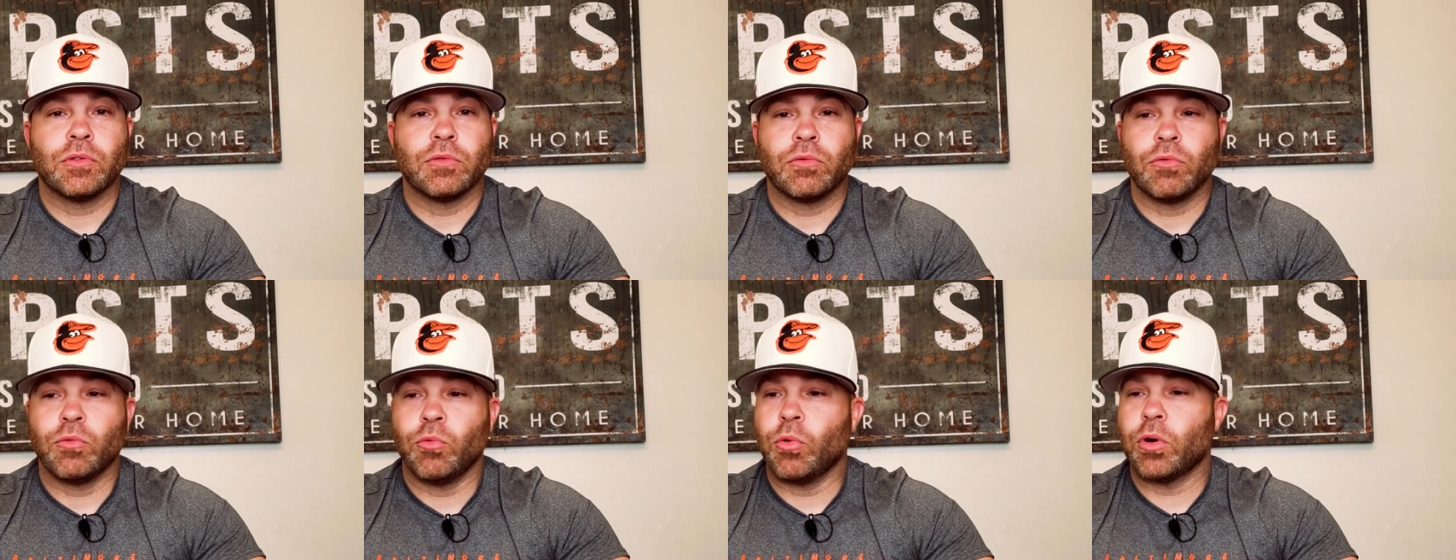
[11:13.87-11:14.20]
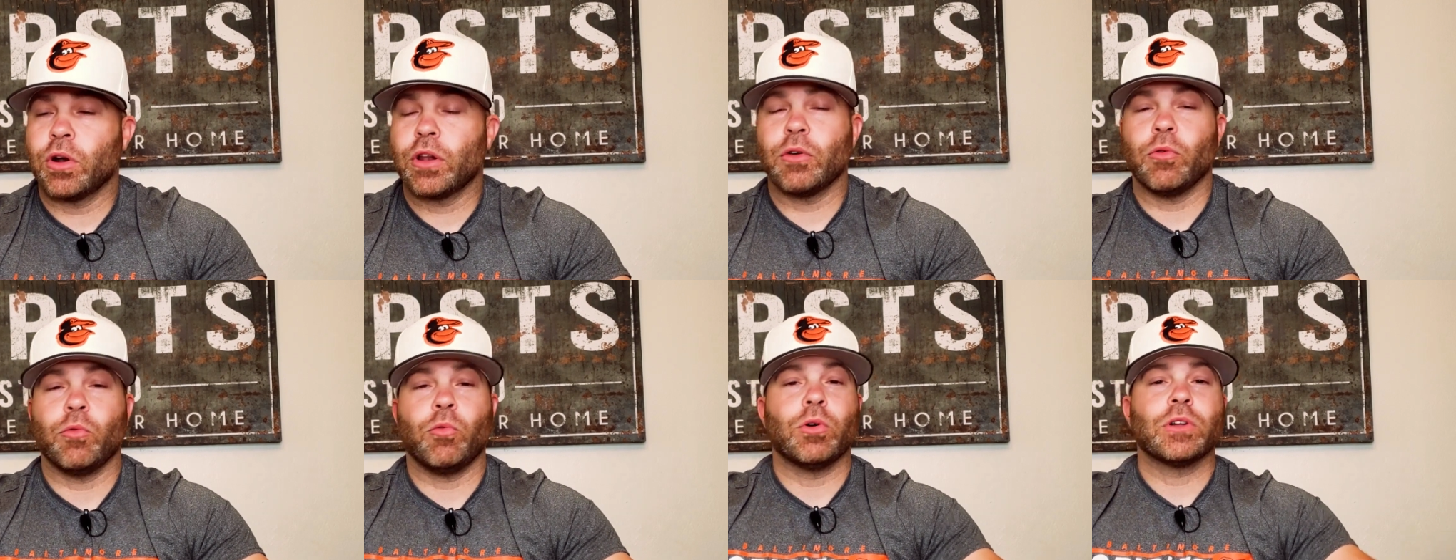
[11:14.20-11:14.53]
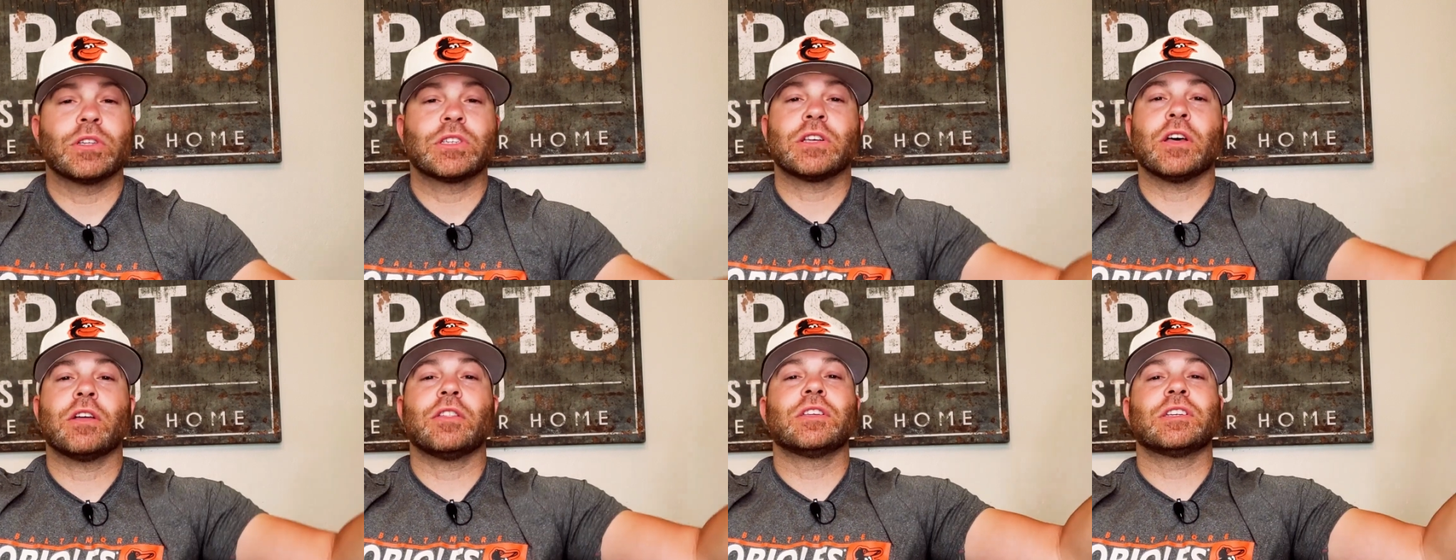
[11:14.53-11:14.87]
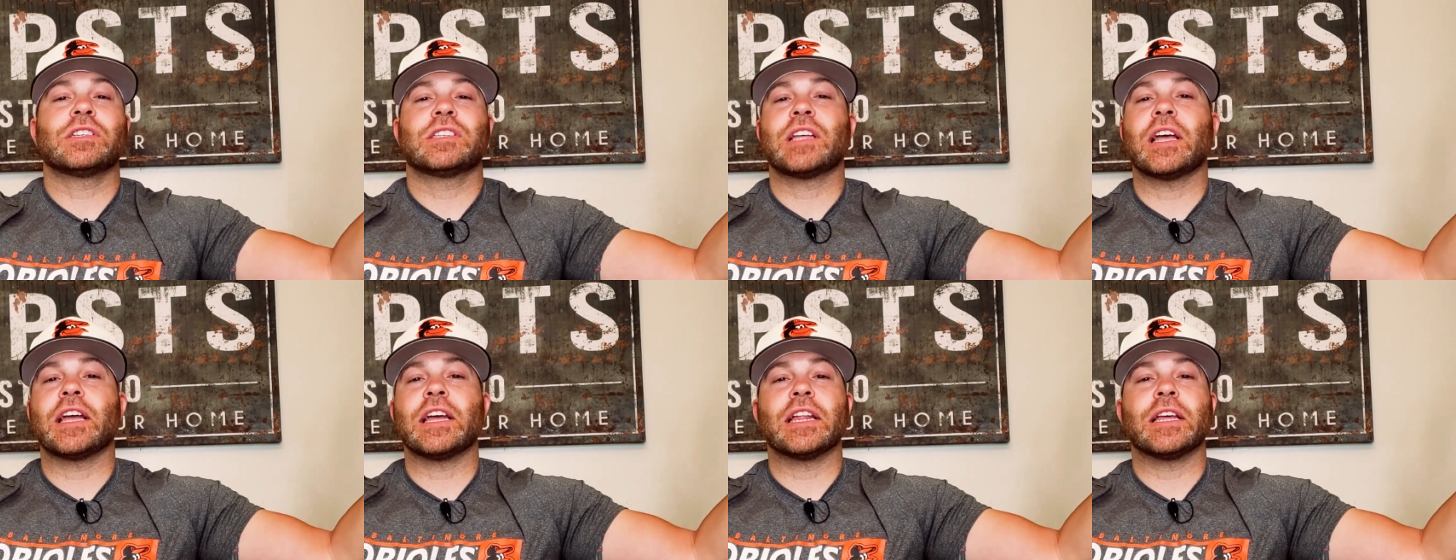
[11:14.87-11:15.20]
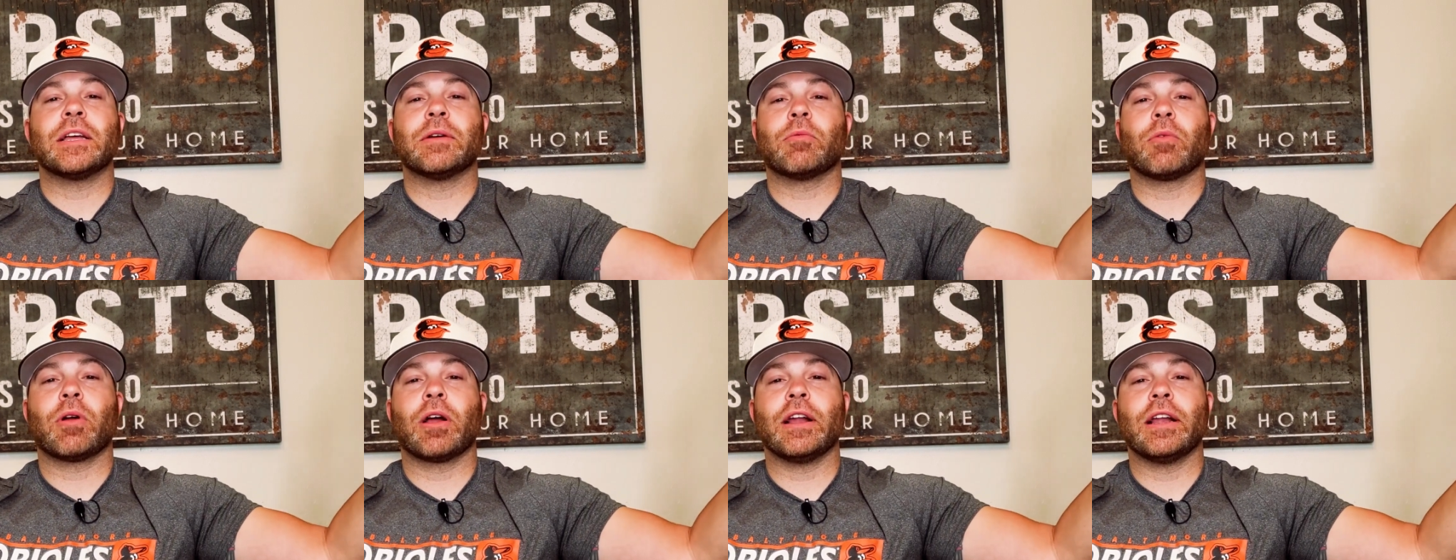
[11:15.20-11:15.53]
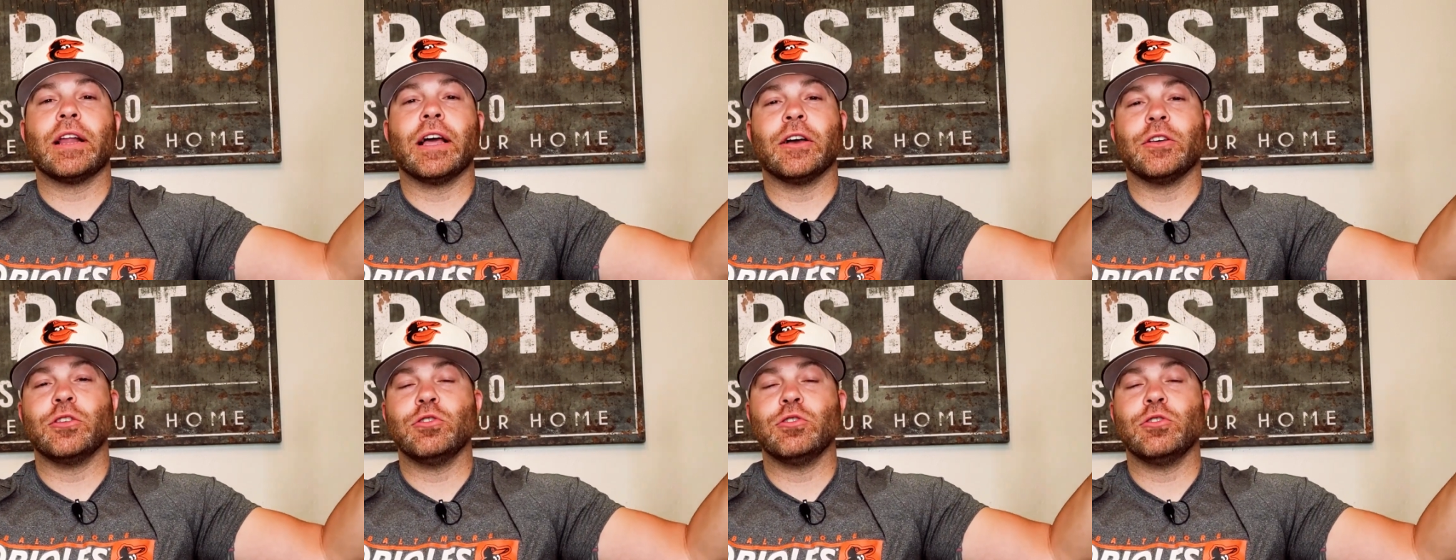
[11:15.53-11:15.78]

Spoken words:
What's on the stadium right now?